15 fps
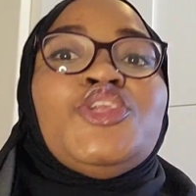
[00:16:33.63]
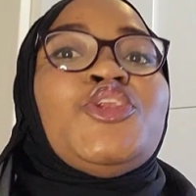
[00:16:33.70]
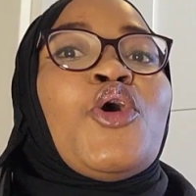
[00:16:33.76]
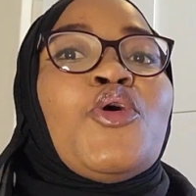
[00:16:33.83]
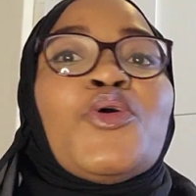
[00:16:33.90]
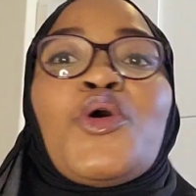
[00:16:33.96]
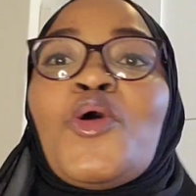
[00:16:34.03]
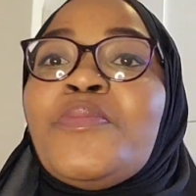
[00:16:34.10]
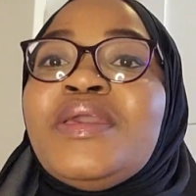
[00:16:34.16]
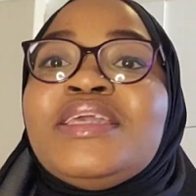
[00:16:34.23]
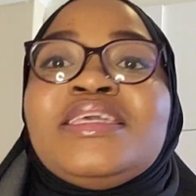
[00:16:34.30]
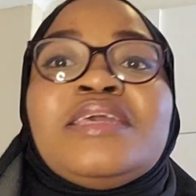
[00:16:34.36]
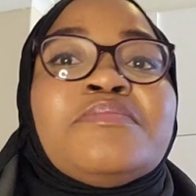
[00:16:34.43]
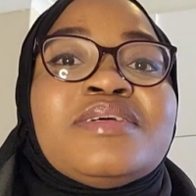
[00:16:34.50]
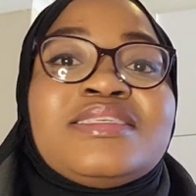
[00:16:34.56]
Don't go
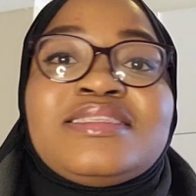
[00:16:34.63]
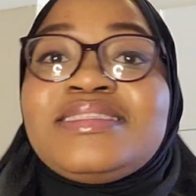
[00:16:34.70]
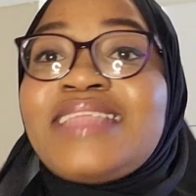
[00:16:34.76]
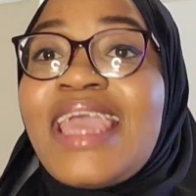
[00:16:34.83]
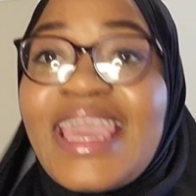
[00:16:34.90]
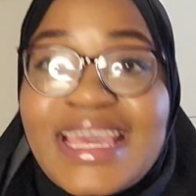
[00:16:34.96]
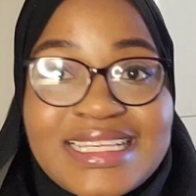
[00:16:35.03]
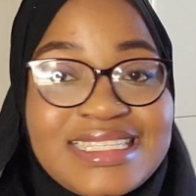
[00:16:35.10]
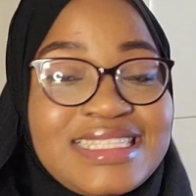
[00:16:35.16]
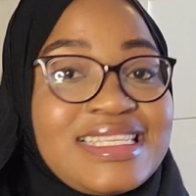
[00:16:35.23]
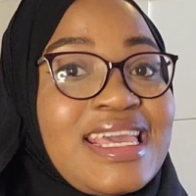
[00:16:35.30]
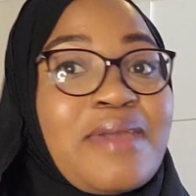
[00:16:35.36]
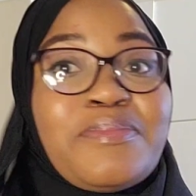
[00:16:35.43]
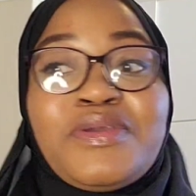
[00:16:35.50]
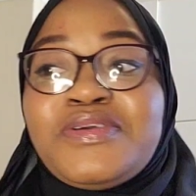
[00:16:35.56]
making mistakes
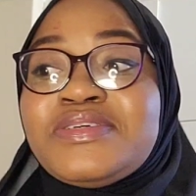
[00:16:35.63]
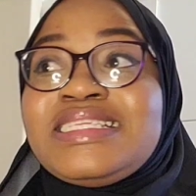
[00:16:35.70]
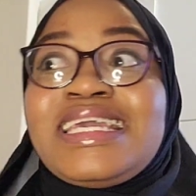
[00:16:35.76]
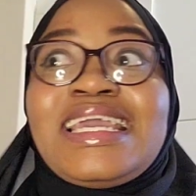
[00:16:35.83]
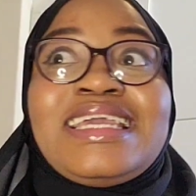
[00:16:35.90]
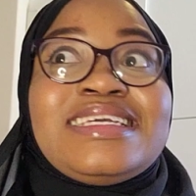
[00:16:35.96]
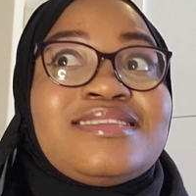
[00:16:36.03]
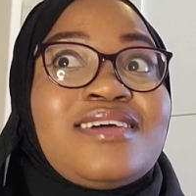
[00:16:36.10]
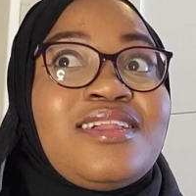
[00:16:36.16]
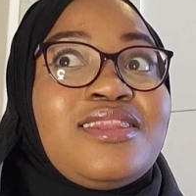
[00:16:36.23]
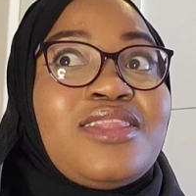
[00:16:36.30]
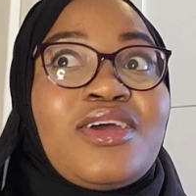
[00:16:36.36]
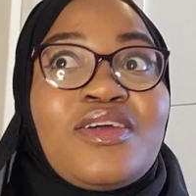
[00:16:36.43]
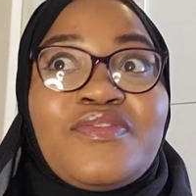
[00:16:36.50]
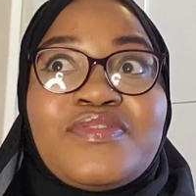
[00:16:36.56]
here, because there is a
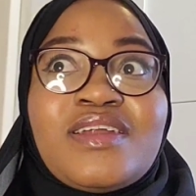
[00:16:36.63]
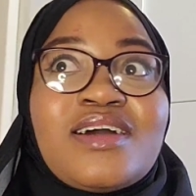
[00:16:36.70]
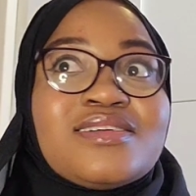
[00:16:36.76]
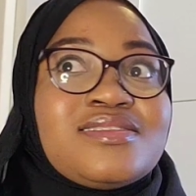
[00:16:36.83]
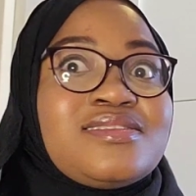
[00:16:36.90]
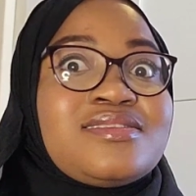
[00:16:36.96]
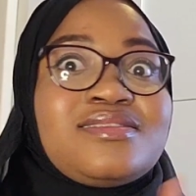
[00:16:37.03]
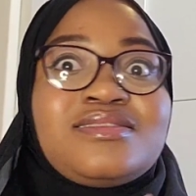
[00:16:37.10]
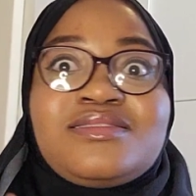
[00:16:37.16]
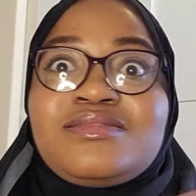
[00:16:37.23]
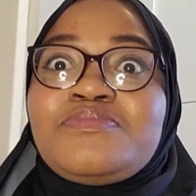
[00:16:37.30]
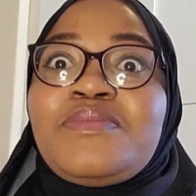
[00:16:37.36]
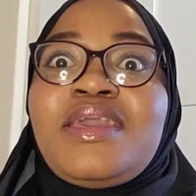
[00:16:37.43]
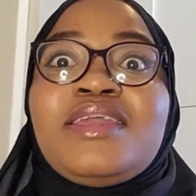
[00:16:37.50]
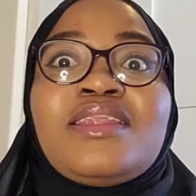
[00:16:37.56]
lot of narcissist
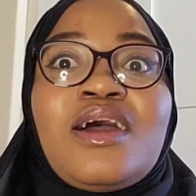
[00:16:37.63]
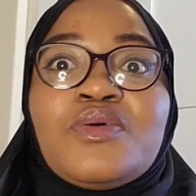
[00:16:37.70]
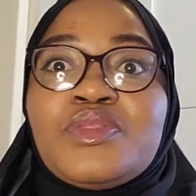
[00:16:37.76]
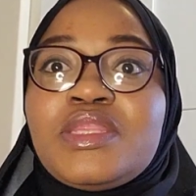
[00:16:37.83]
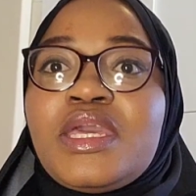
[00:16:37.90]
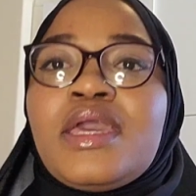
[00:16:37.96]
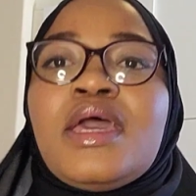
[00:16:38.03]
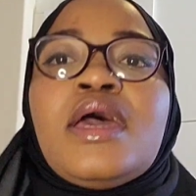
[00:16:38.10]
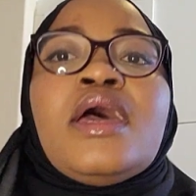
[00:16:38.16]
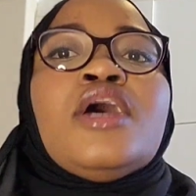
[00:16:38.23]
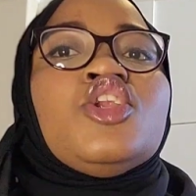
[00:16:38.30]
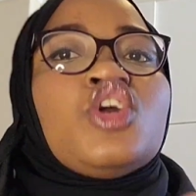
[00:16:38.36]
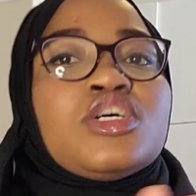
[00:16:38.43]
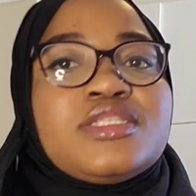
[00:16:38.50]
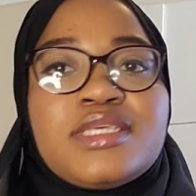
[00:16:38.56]
men out there.
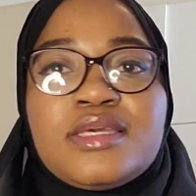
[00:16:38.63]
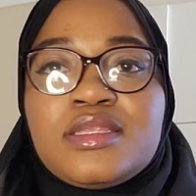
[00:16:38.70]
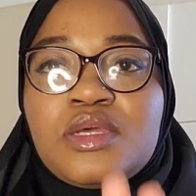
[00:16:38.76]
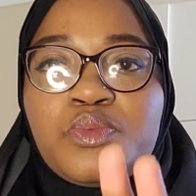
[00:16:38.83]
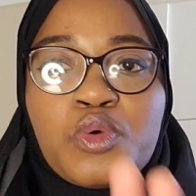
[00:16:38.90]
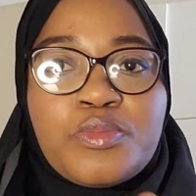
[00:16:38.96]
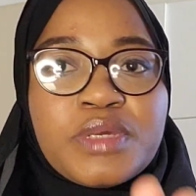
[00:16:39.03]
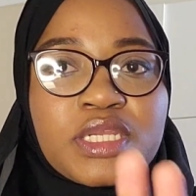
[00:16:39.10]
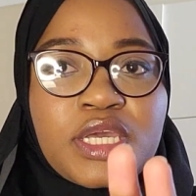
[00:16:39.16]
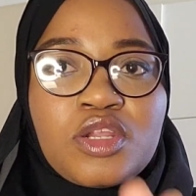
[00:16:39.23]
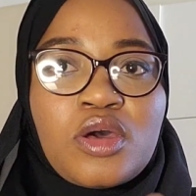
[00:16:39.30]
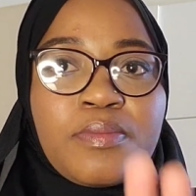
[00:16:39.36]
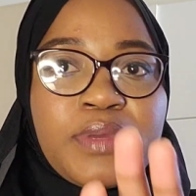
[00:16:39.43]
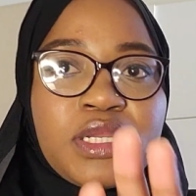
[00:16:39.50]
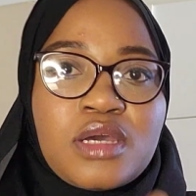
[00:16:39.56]
Not saying that women
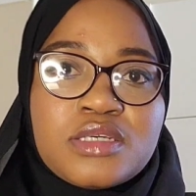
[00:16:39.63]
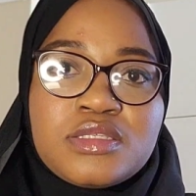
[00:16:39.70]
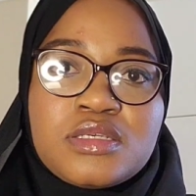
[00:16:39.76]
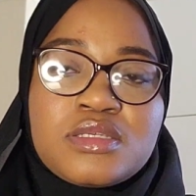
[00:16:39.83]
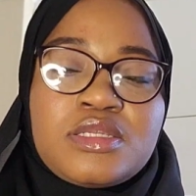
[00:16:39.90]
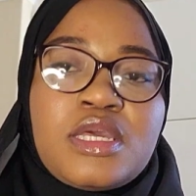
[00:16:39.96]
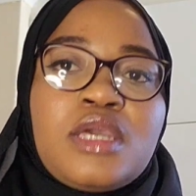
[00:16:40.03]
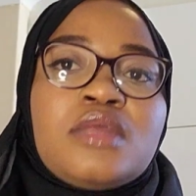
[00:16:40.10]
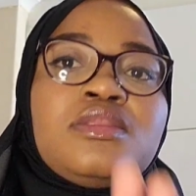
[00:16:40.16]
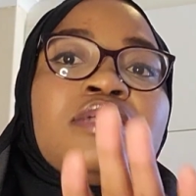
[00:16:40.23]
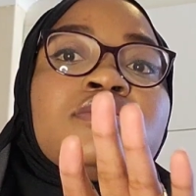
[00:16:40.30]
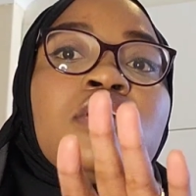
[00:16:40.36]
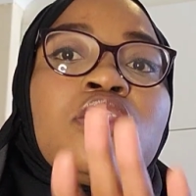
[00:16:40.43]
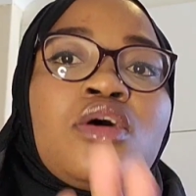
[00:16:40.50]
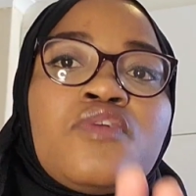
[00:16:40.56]
cannot be narcissistic.
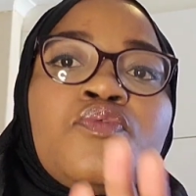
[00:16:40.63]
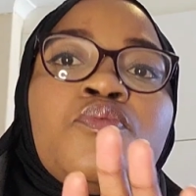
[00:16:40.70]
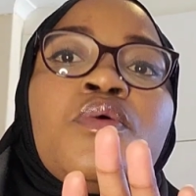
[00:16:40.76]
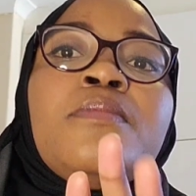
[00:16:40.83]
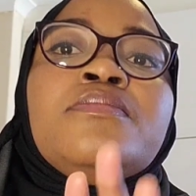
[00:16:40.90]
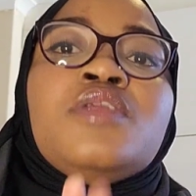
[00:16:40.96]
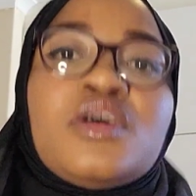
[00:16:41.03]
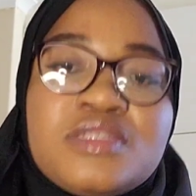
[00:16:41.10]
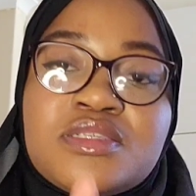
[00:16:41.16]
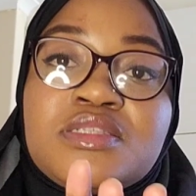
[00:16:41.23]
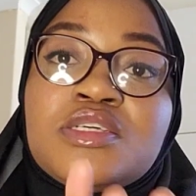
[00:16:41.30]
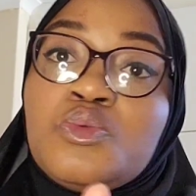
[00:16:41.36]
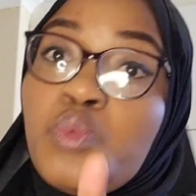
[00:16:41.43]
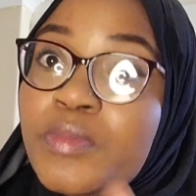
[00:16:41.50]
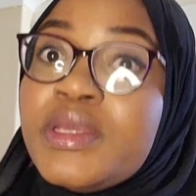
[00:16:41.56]
There's a lot of
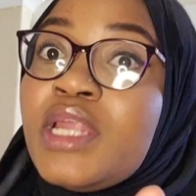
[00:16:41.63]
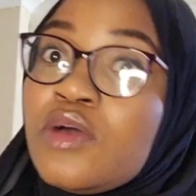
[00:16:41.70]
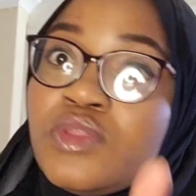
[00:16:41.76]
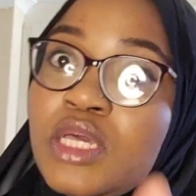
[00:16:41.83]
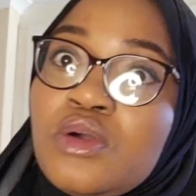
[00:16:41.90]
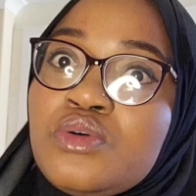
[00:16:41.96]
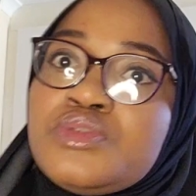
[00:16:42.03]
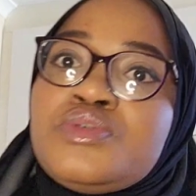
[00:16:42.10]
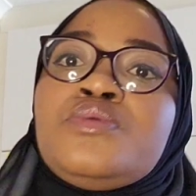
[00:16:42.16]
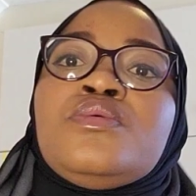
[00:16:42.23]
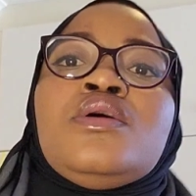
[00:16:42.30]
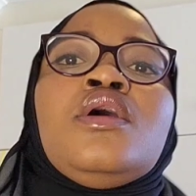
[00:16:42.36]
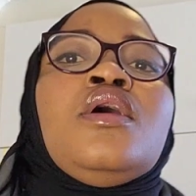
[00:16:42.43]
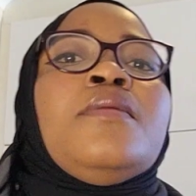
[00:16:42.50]
narcissistic women out there also.